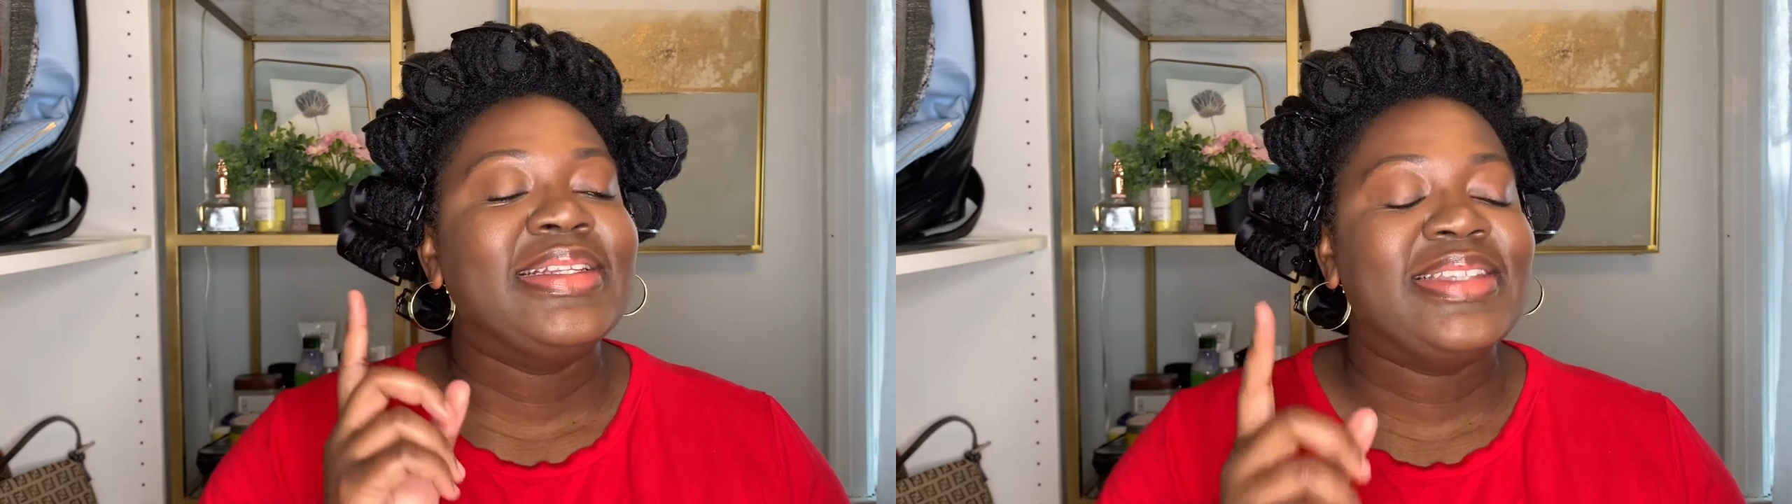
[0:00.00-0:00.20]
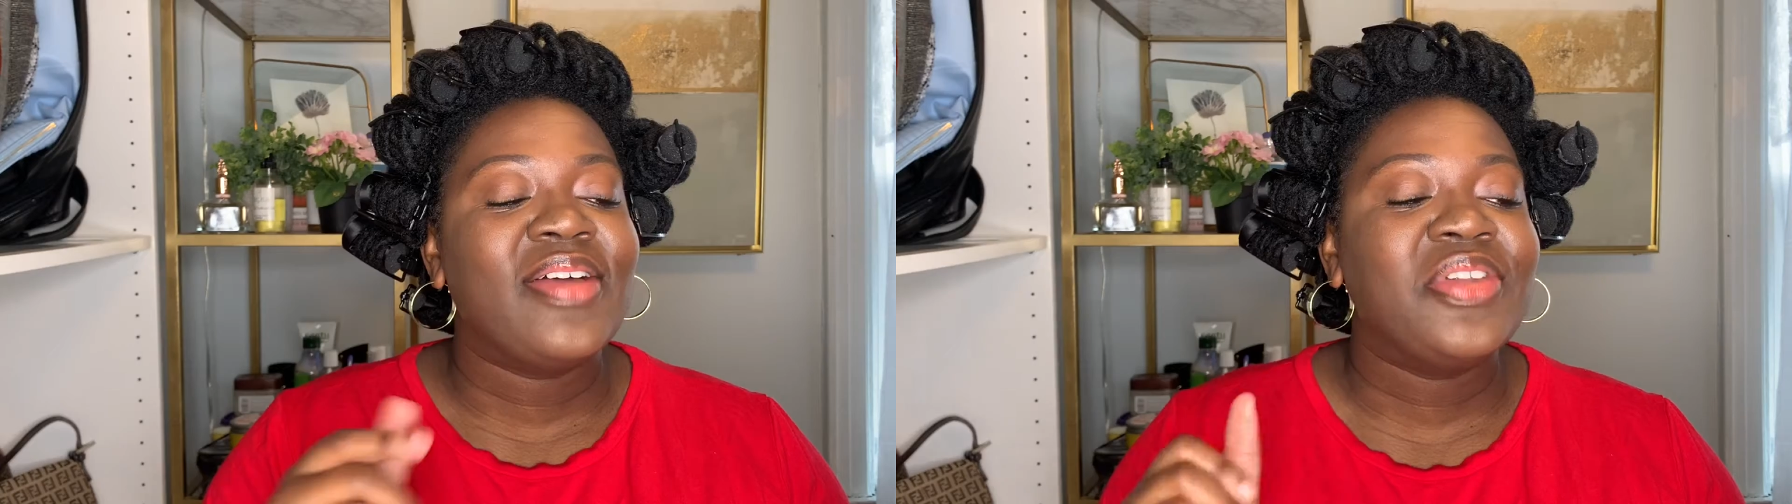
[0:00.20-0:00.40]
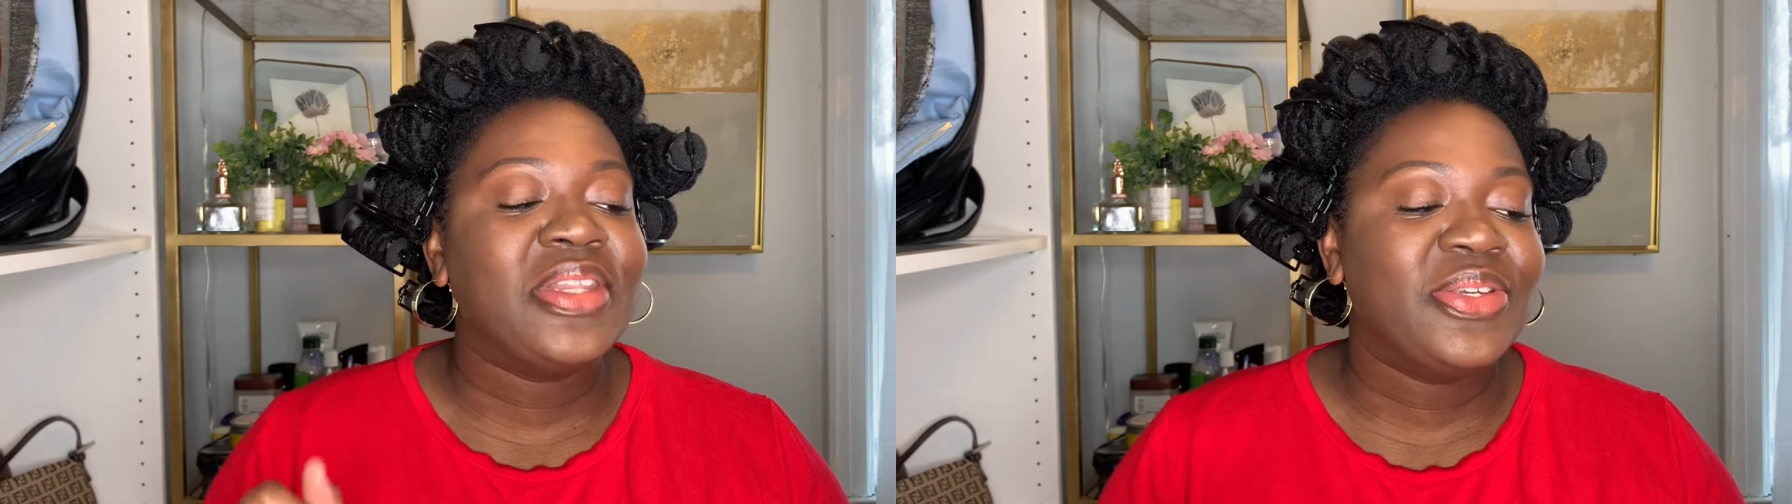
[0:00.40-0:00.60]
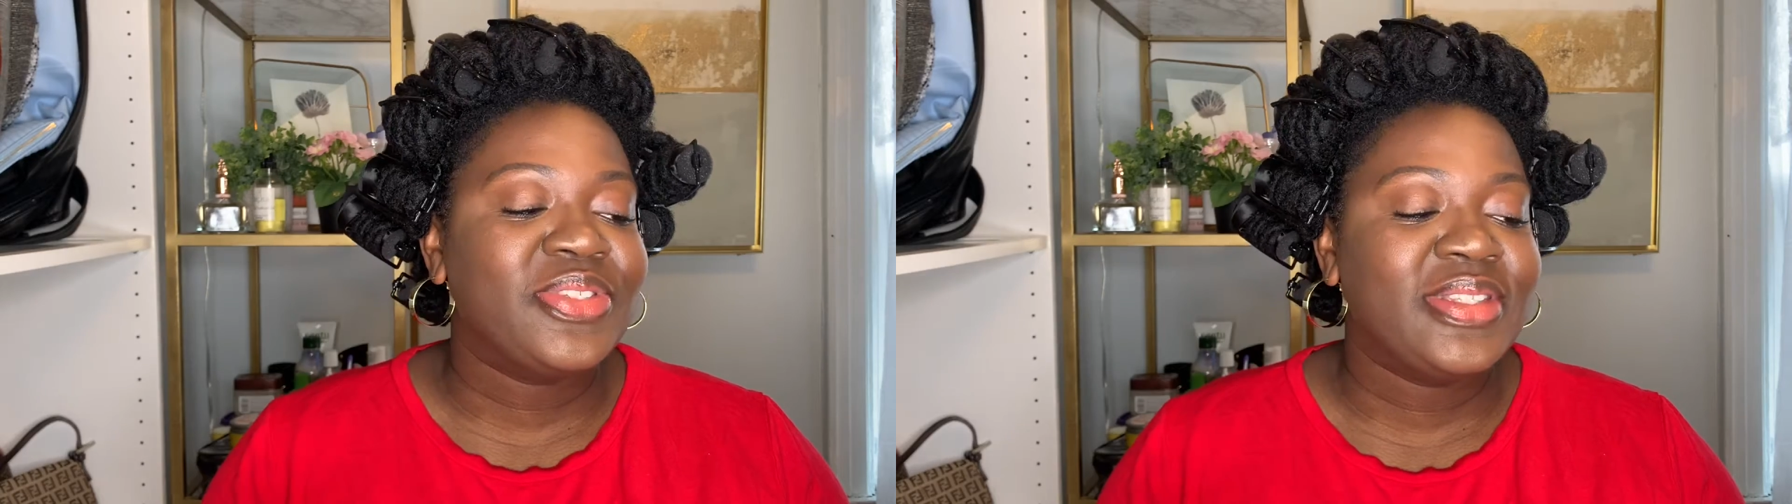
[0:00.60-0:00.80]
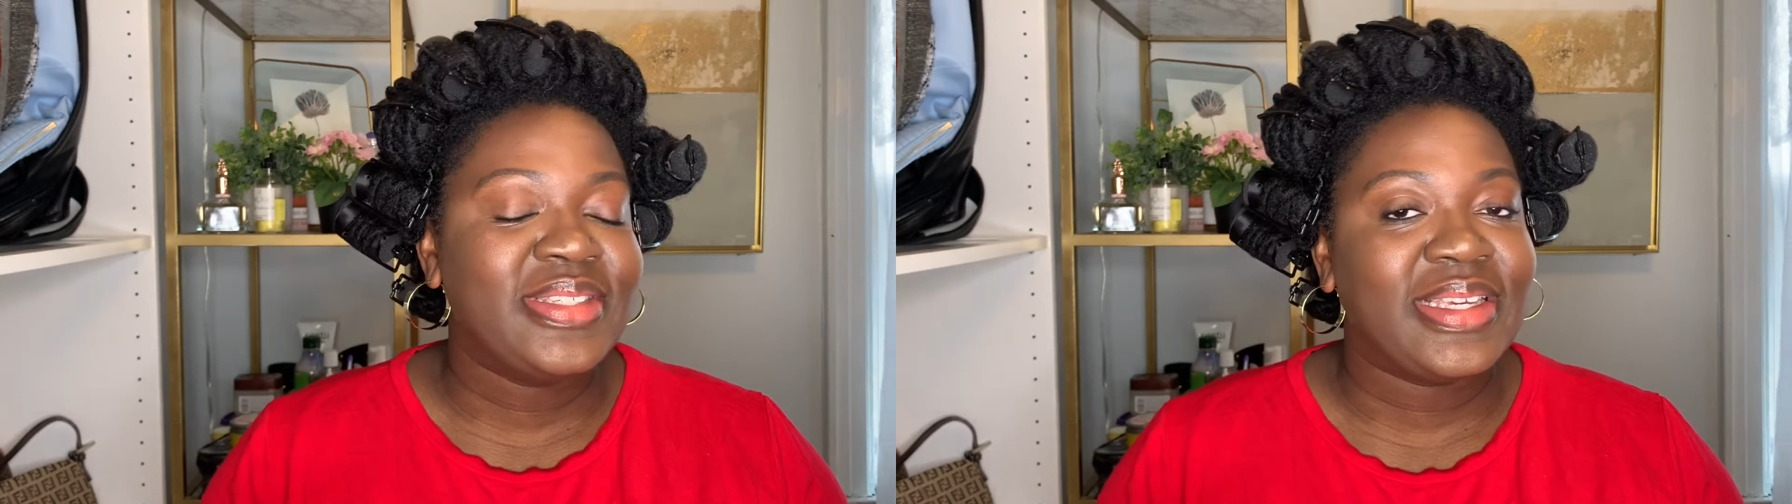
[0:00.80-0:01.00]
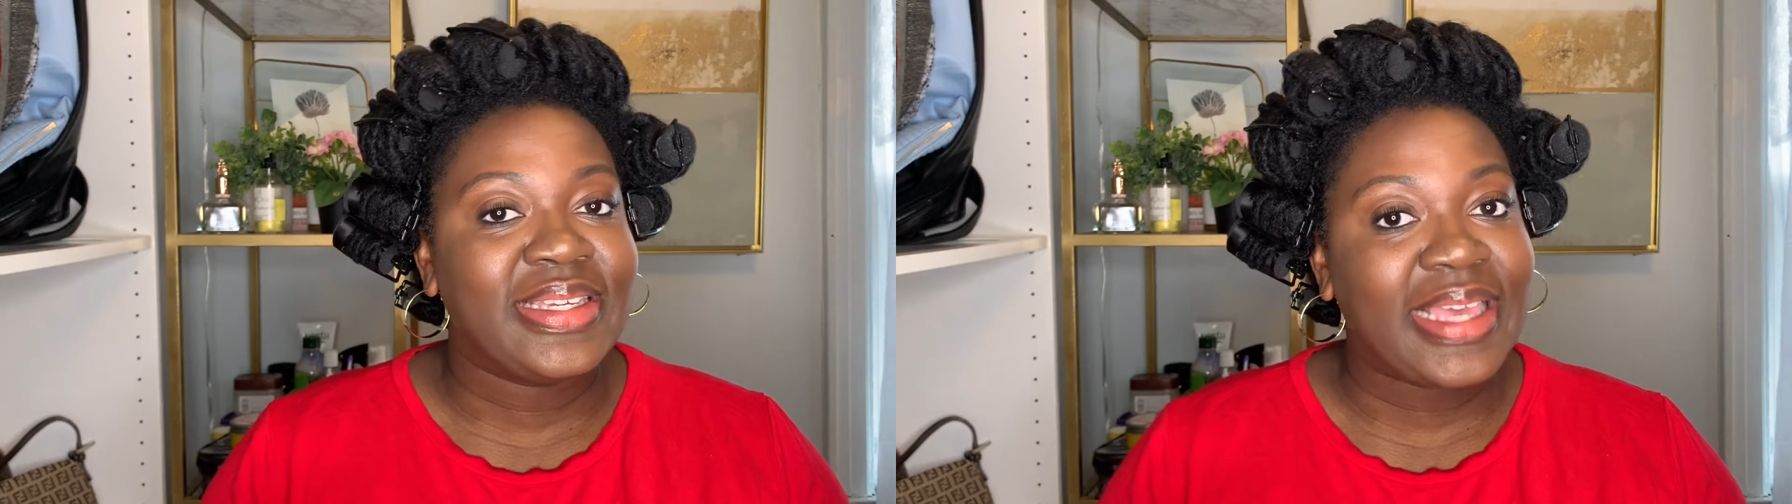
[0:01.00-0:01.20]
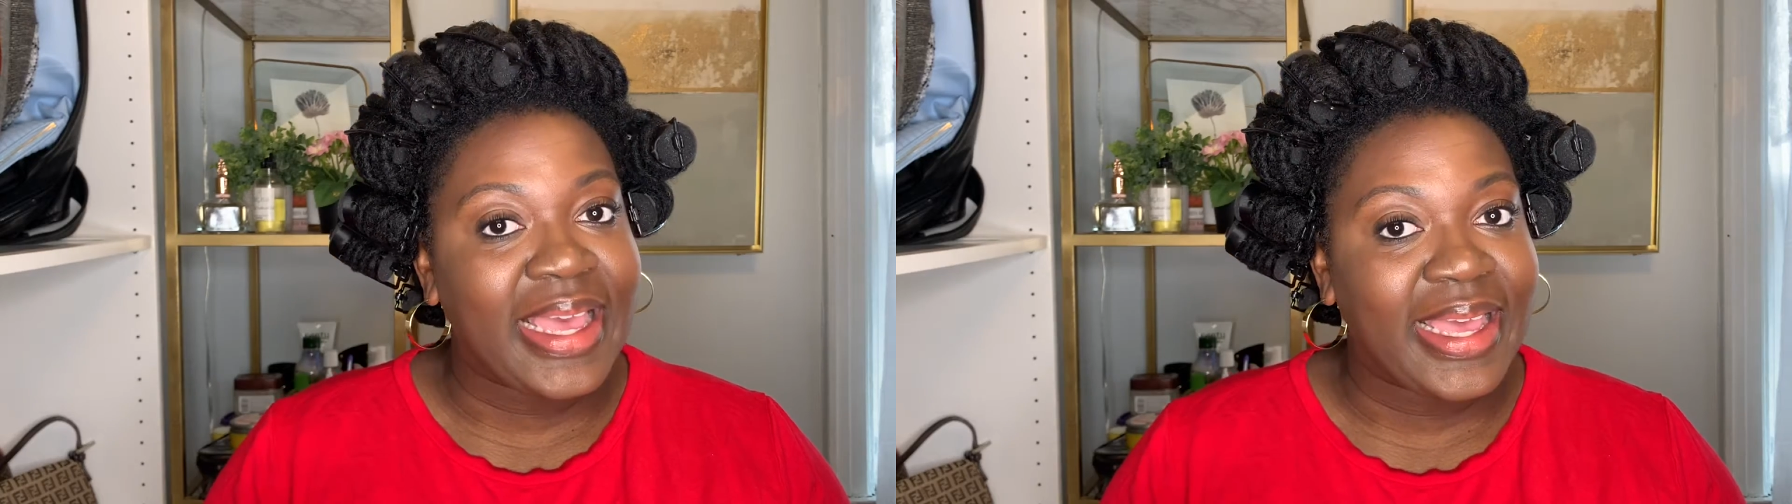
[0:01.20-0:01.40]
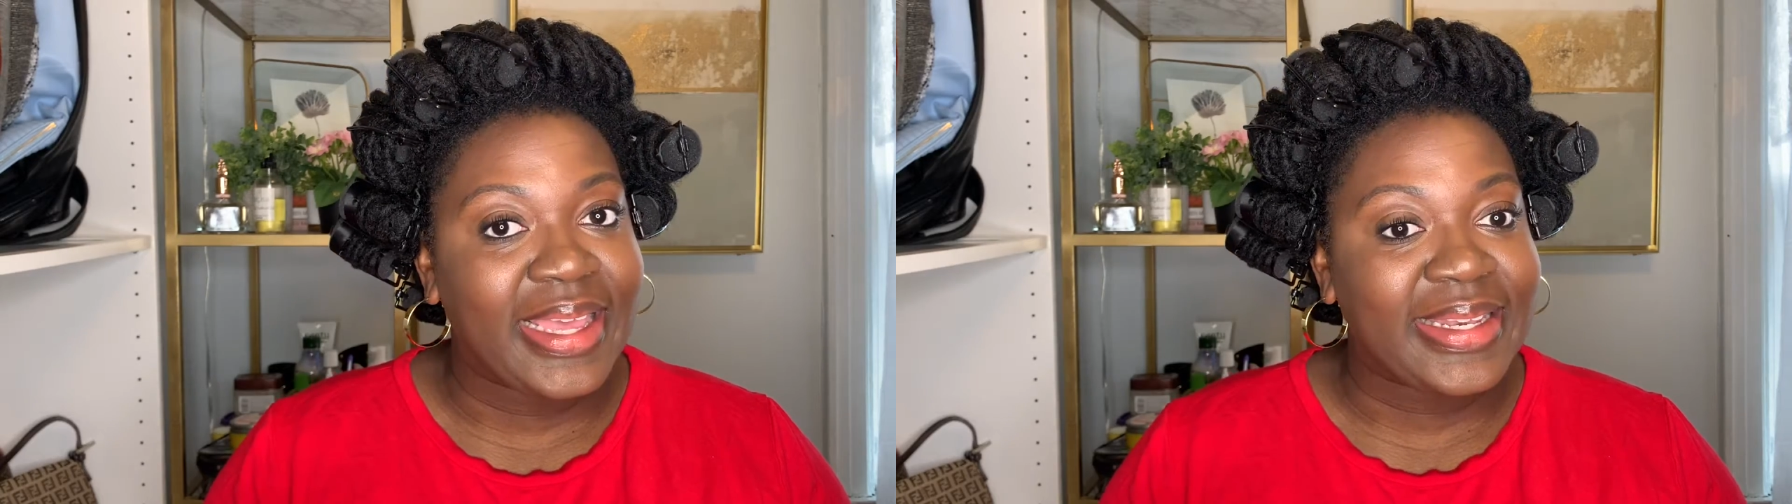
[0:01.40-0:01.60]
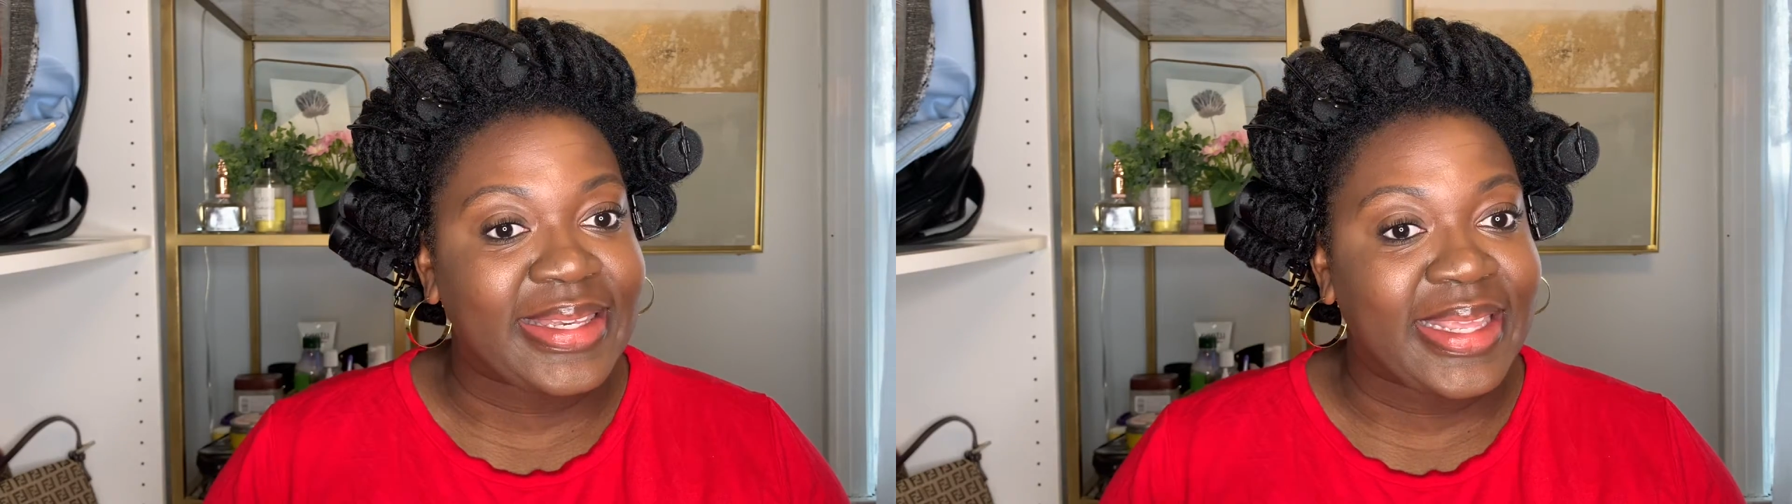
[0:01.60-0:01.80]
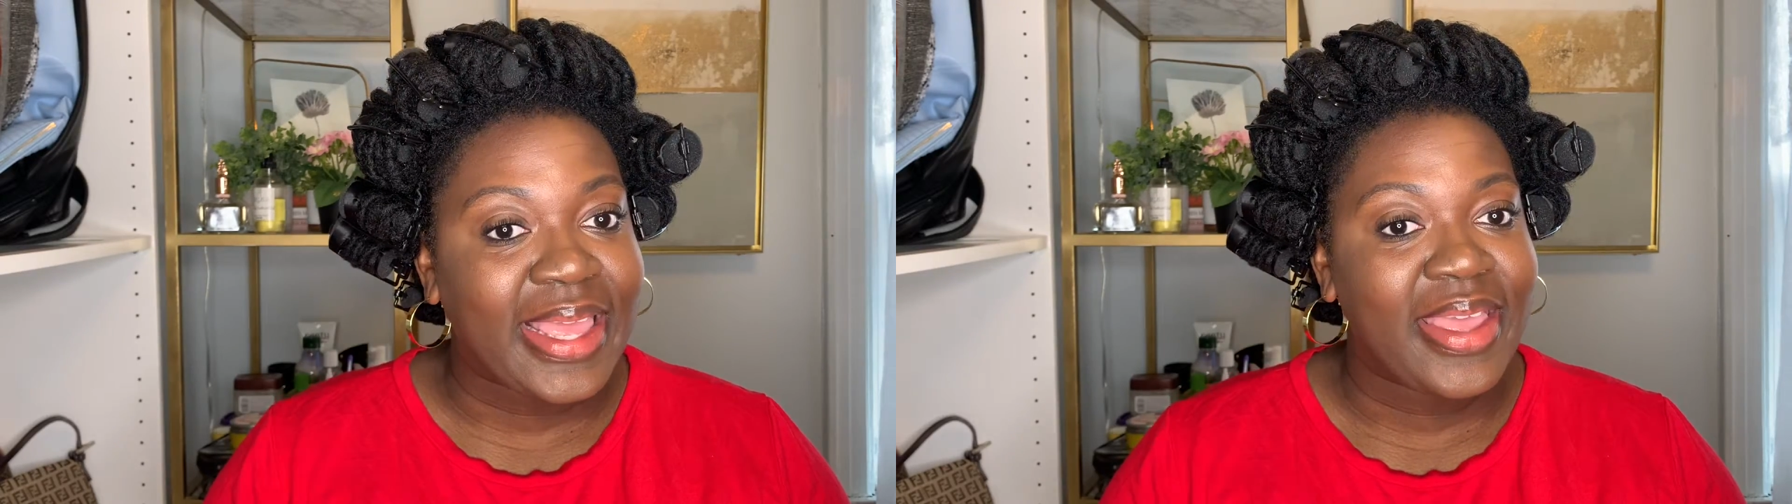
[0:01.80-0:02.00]
definitely using these
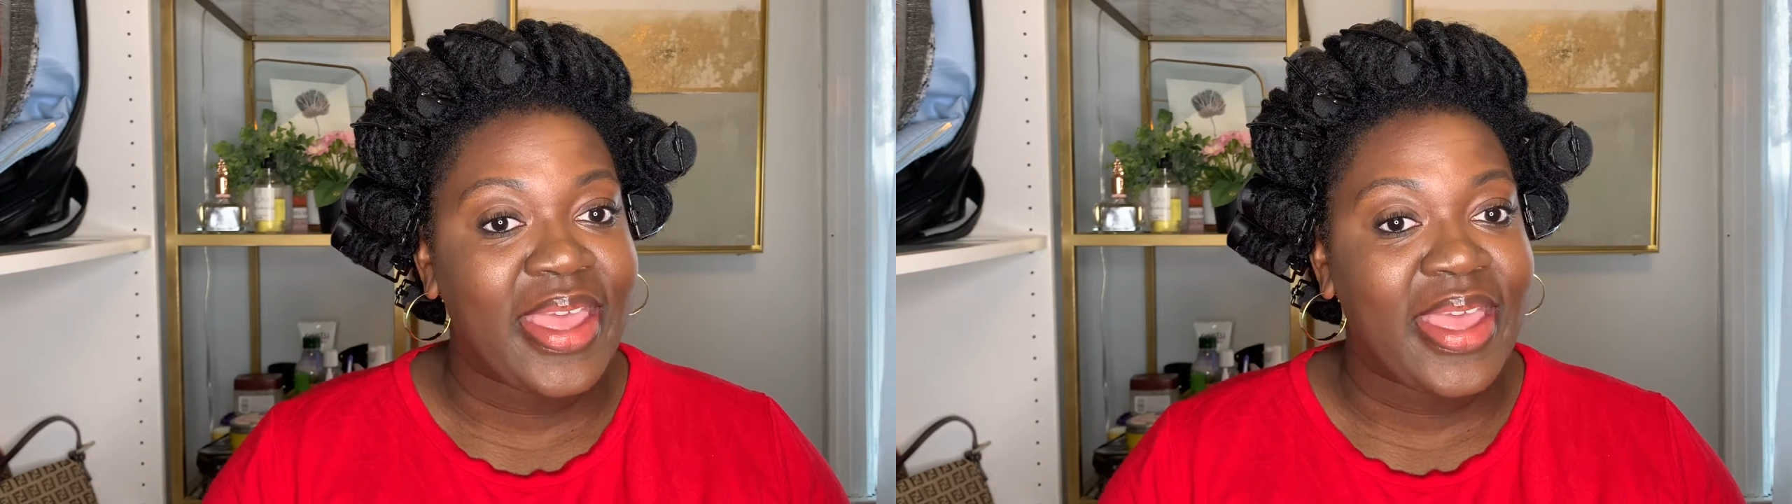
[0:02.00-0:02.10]
again